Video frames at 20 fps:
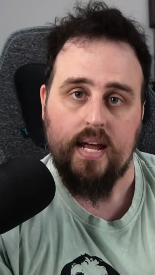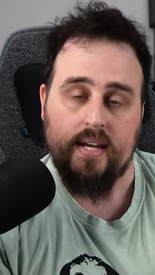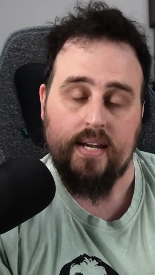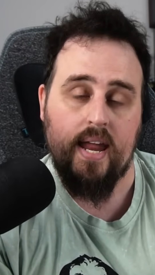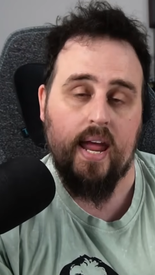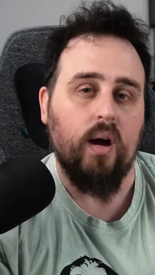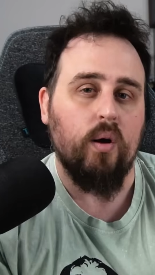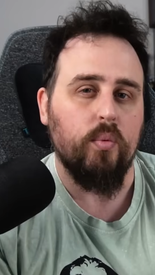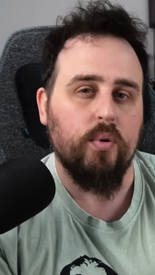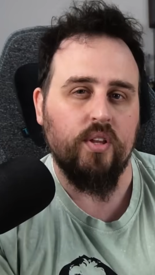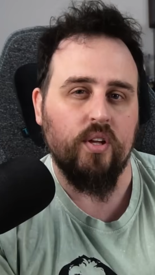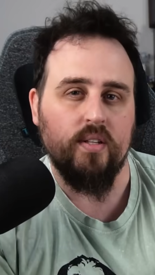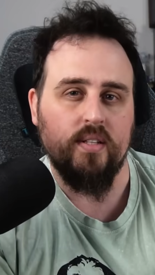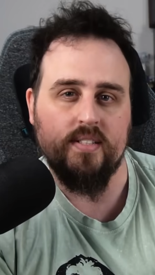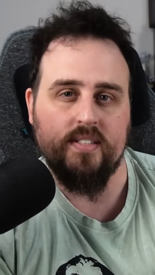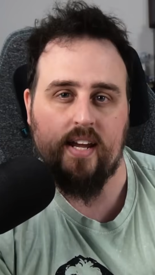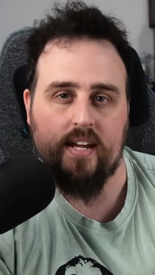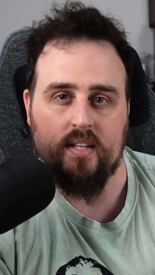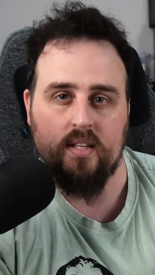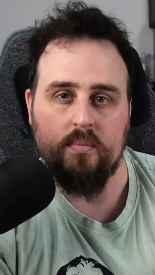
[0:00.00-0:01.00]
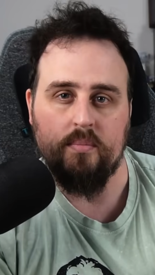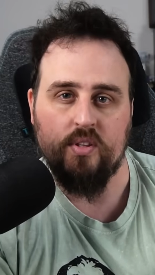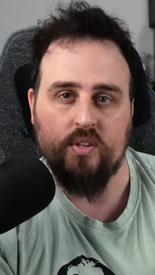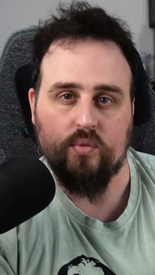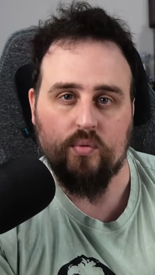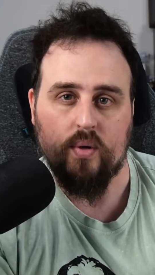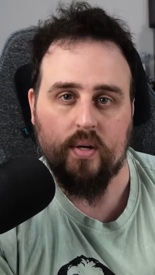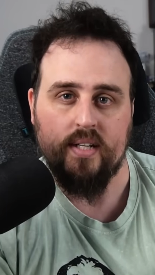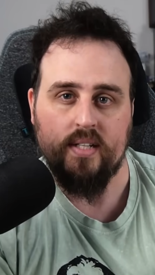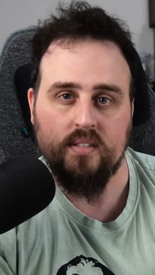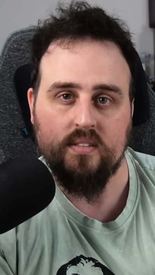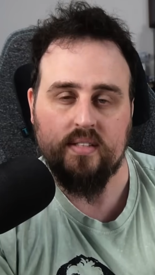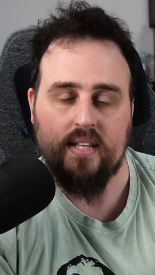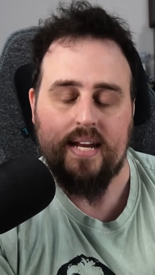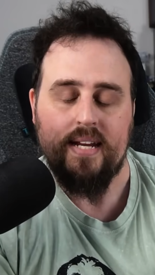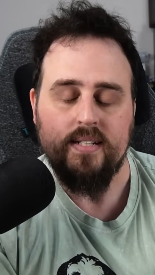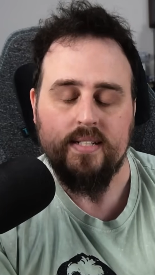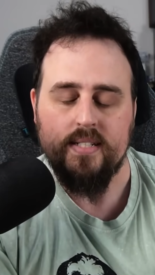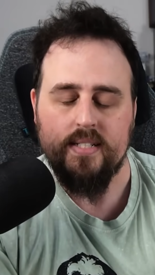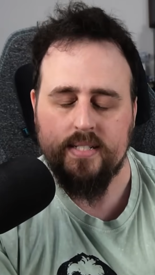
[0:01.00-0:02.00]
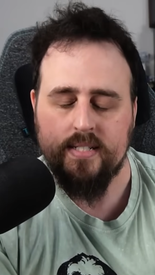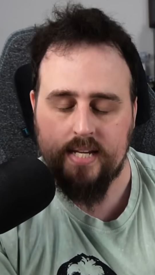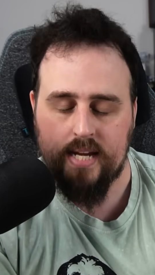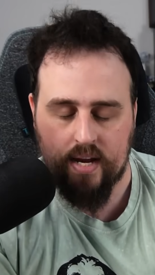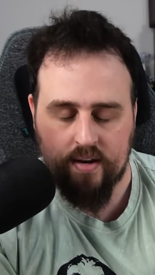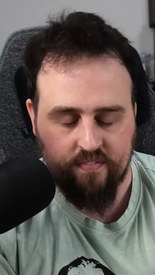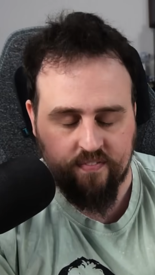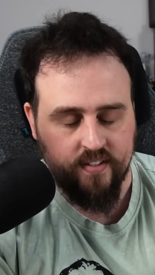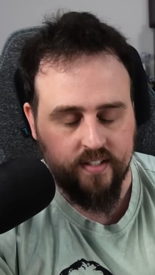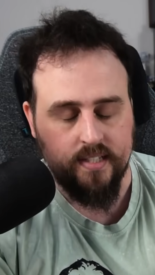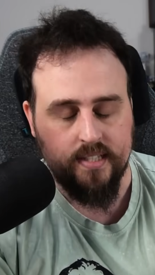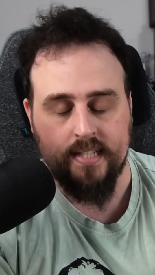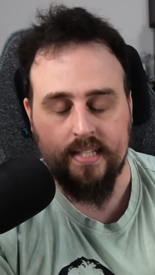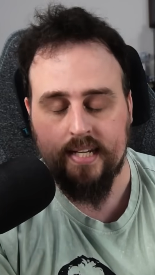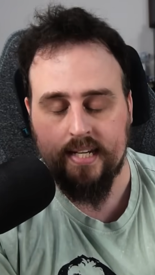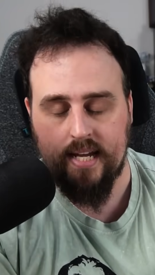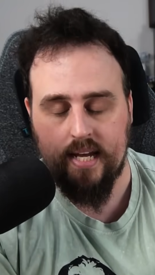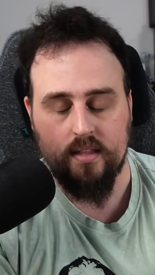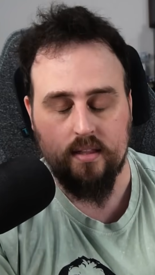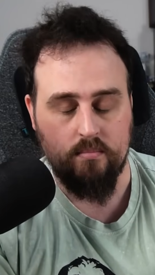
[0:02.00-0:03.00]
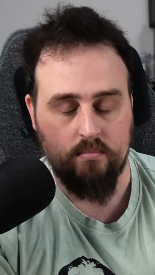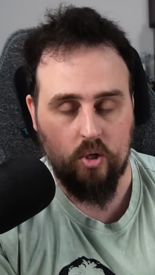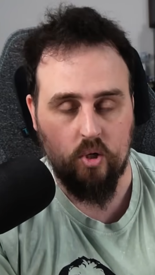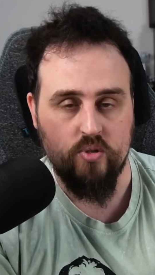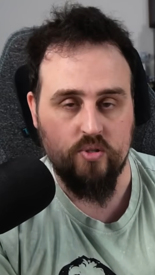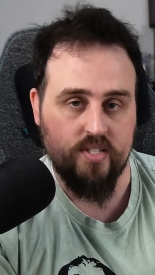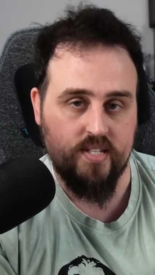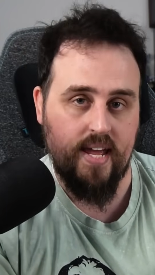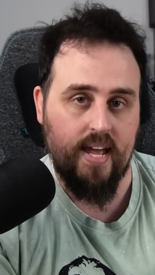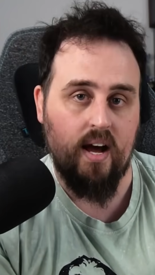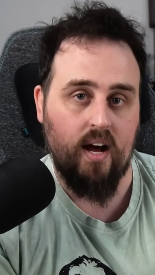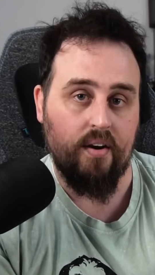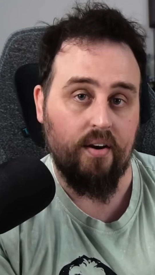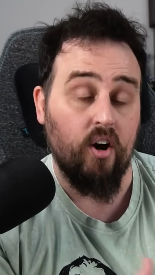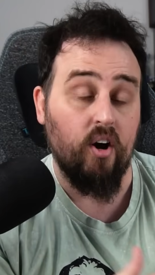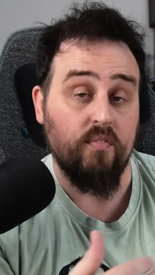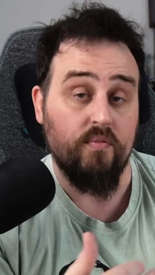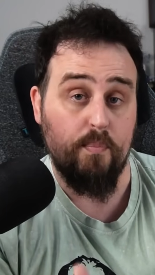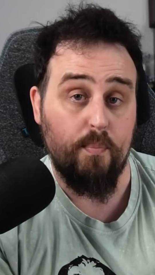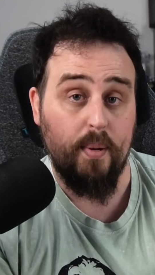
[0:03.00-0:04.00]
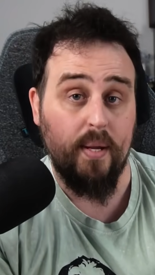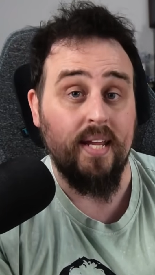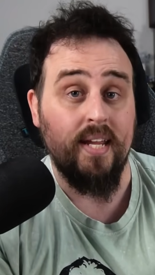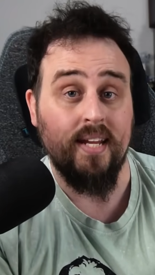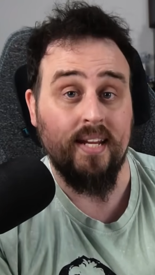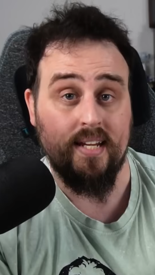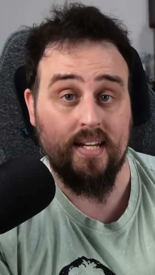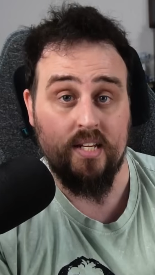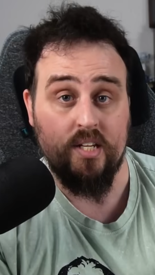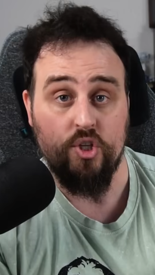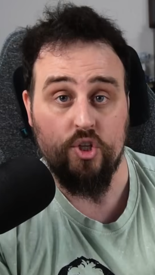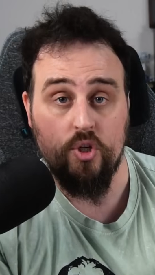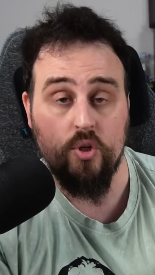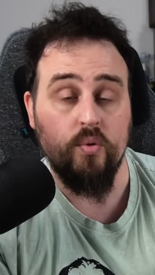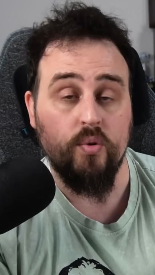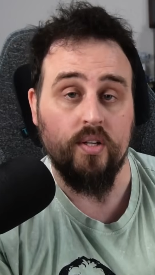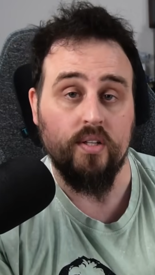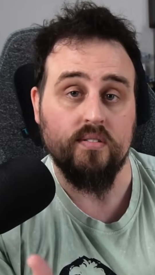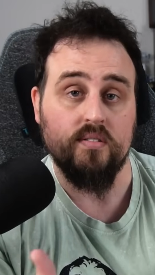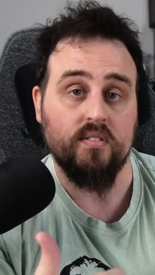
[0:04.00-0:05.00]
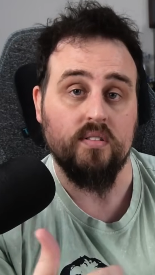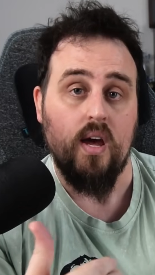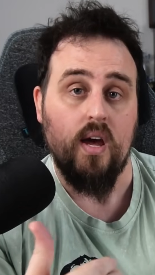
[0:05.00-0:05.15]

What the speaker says: Now with only taking them in 3s, they definitely get the most out of being in units